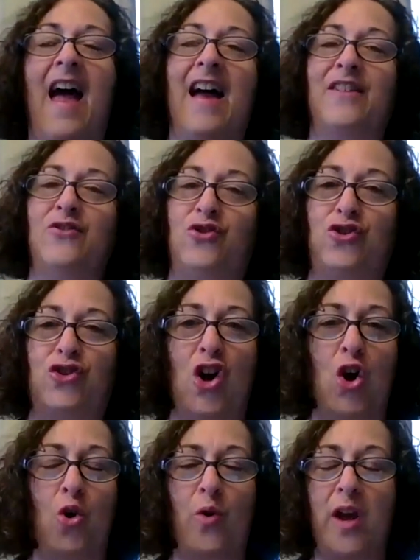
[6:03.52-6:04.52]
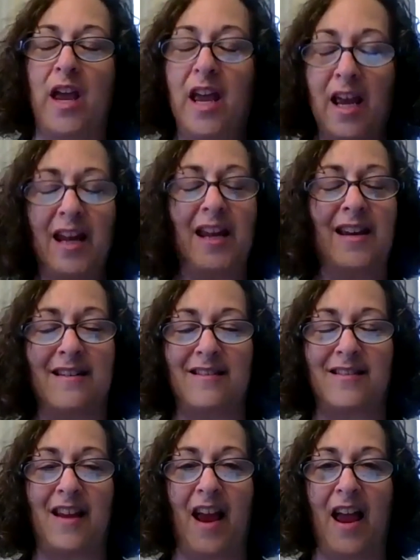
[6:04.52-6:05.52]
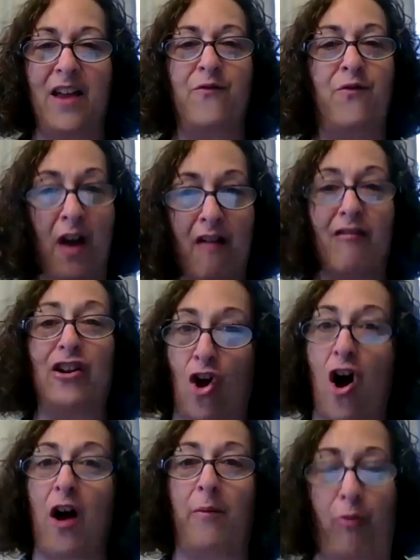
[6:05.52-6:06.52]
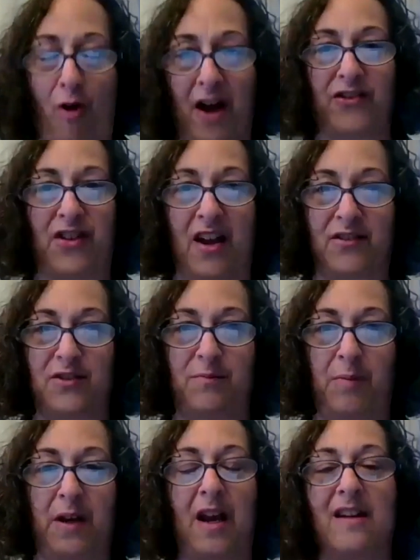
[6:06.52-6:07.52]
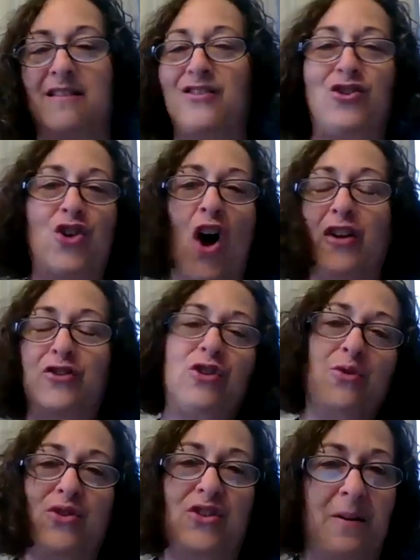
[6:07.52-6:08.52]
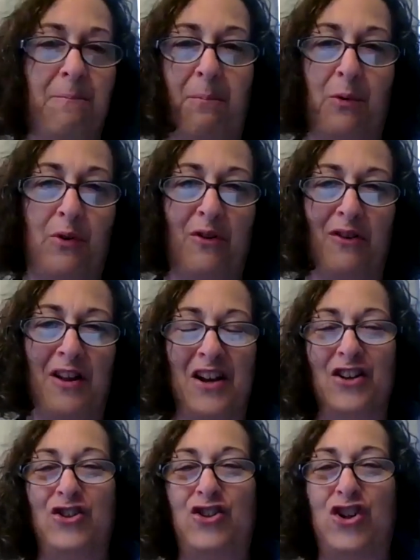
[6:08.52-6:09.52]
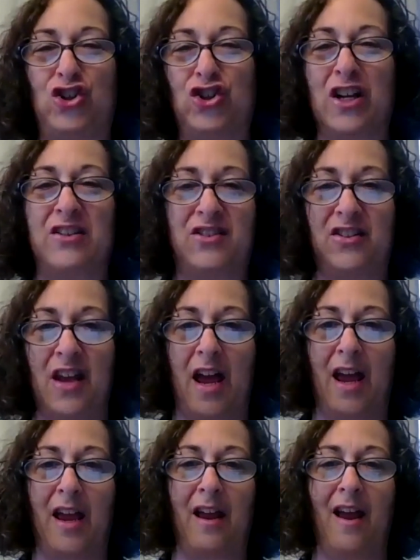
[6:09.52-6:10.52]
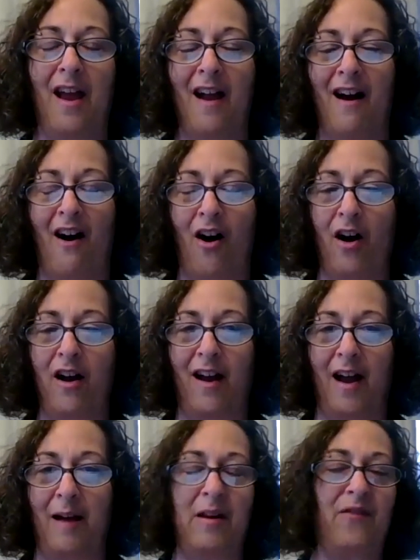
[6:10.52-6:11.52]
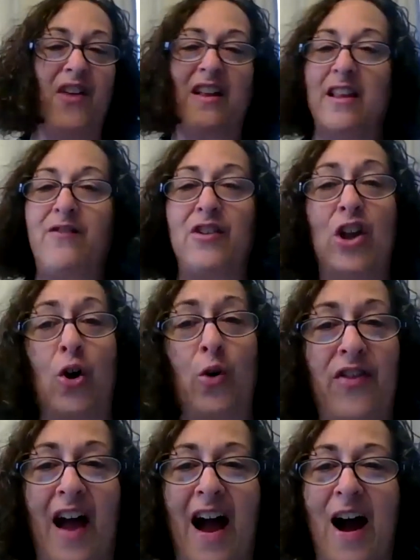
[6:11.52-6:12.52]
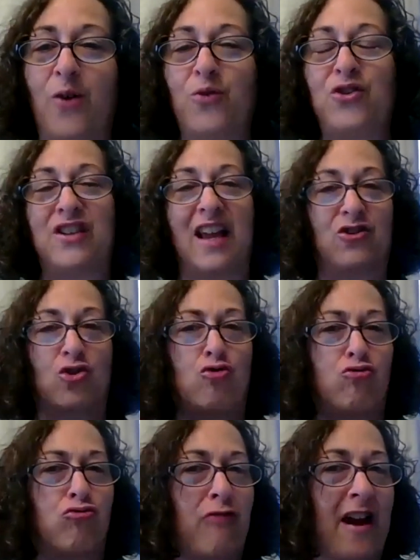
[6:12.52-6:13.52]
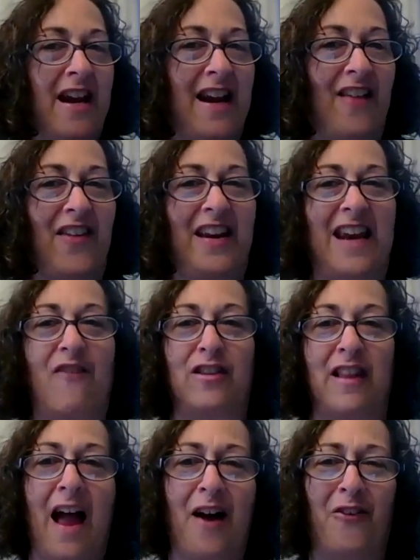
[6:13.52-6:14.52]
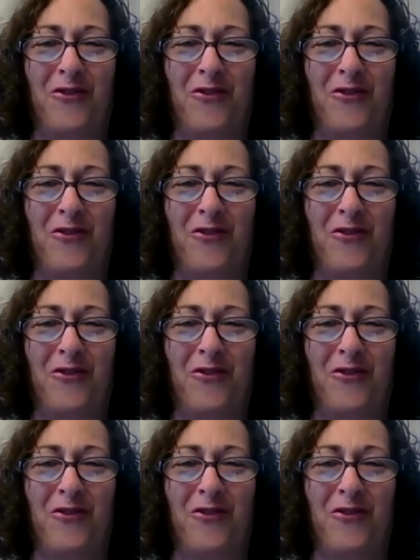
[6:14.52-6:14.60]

and so it is a very long process because it's not so simple to just say I mean, if they live alone in the house, that's mm-hmm. great, and they never left.